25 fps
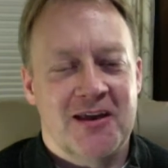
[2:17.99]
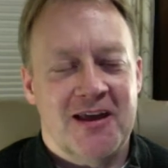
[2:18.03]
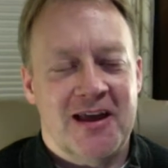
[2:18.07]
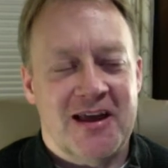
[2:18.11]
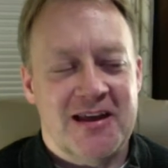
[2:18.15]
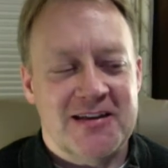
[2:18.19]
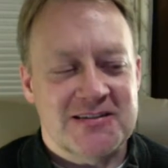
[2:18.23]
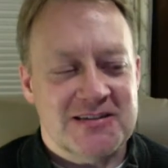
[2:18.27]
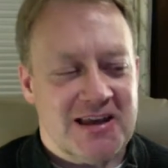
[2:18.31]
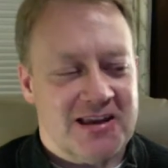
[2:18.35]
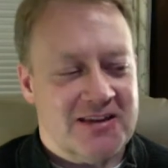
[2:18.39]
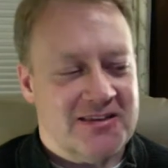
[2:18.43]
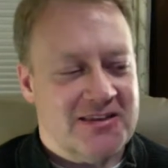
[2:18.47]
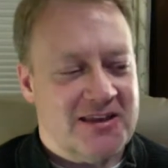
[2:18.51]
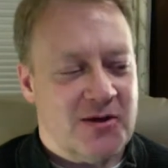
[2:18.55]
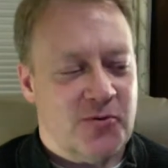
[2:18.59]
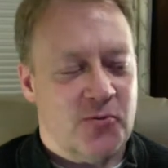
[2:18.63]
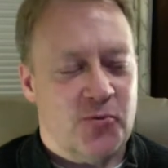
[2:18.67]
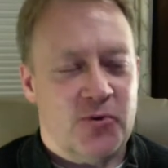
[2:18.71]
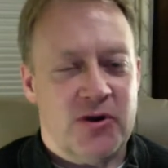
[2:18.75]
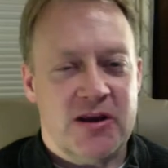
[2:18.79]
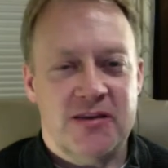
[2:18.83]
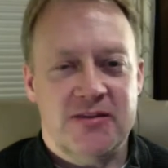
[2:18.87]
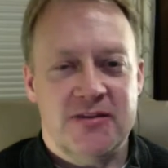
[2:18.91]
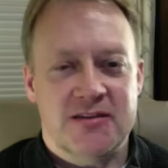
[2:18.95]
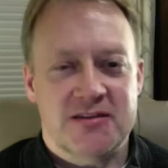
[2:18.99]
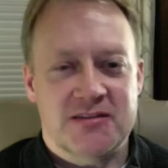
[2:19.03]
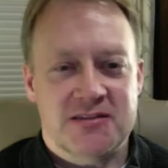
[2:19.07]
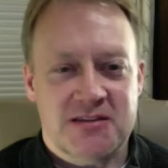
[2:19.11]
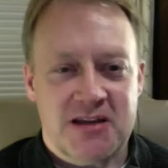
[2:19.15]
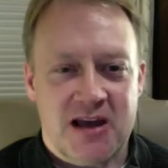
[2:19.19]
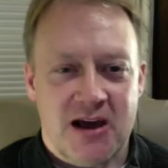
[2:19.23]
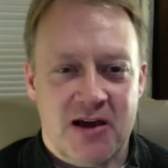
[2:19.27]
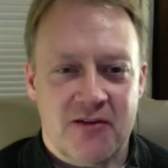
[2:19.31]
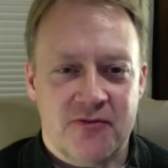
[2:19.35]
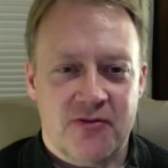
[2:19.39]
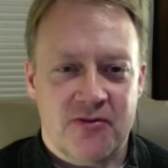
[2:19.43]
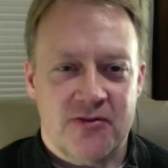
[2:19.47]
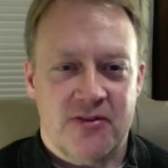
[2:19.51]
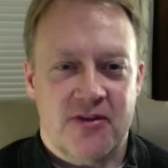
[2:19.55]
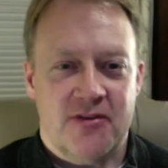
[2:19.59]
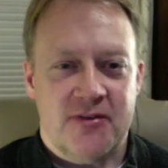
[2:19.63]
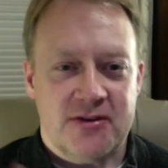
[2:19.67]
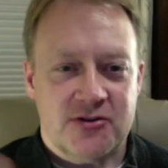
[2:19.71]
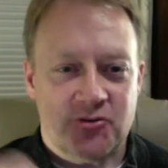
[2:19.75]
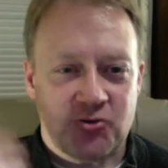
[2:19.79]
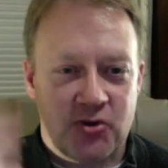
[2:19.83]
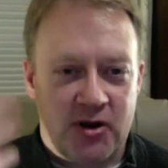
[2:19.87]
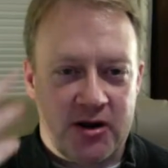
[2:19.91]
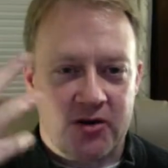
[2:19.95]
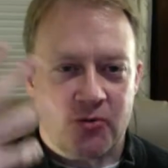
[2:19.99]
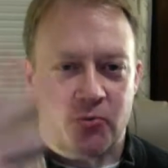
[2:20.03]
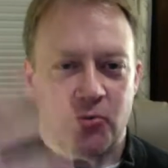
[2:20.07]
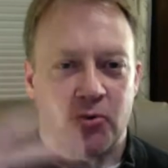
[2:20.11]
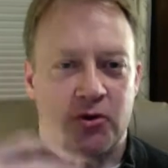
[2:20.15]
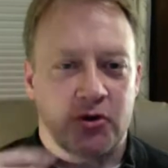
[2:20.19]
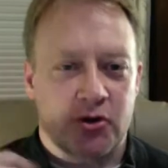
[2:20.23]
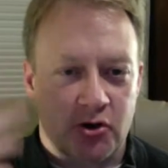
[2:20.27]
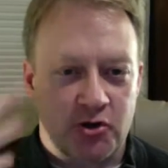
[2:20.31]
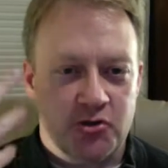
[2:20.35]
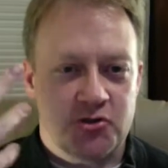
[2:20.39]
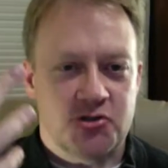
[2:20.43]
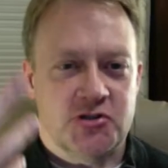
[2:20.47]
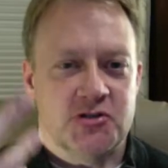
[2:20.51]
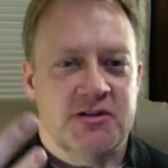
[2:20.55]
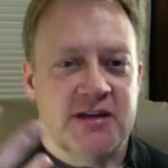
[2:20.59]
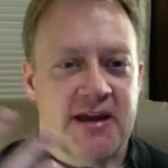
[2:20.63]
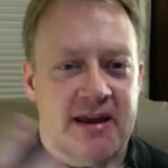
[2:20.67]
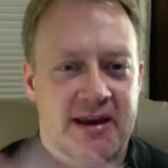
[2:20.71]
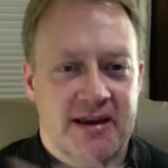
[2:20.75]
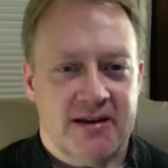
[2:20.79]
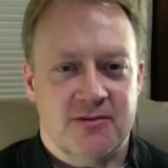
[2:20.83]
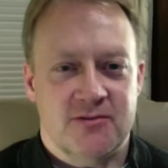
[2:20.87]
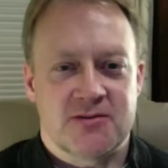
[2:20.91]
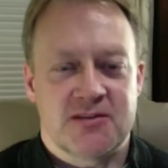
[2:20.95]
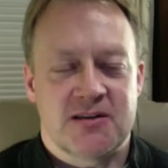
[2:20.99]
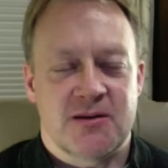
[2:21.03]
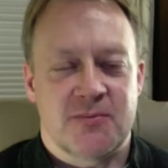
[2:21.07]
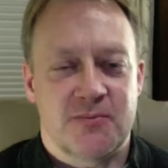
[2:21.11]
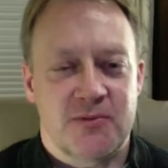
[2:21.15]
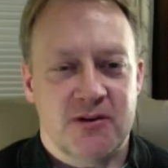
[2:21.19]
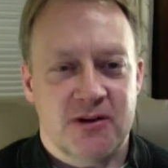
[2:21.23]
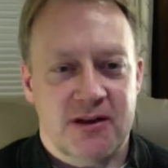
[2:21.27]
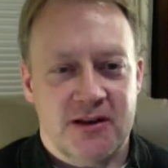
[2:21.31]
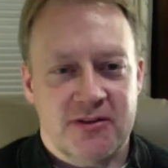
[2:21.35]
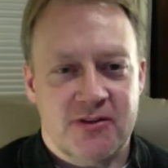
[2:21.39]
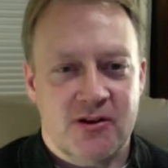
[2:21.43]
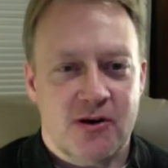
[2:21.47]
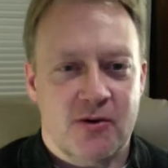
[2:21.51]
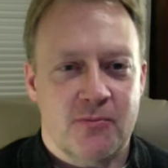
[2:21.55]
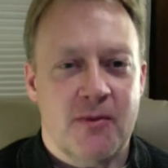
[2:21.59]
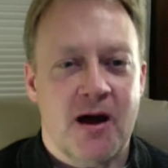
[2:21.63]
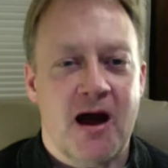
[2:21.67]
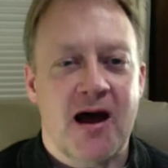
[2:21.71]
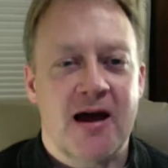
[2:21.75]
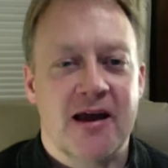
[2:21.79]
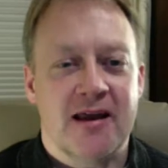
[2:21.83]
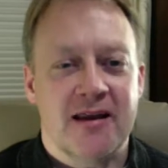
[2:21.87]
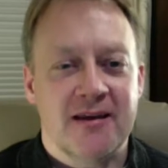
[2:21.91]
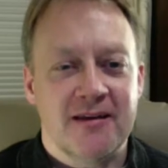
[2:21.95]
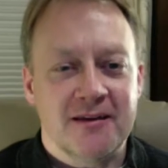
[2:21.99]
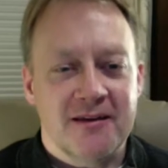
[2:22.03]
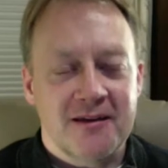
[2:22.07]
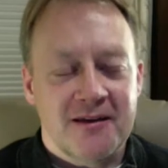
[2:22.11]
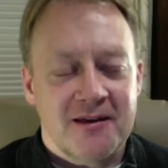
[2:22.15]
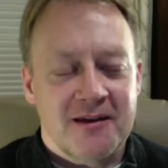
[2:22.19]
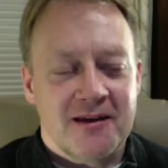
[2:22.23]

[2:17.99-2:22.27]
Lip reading: It's like they read the stuff and then they try to regurgitate something in their mind,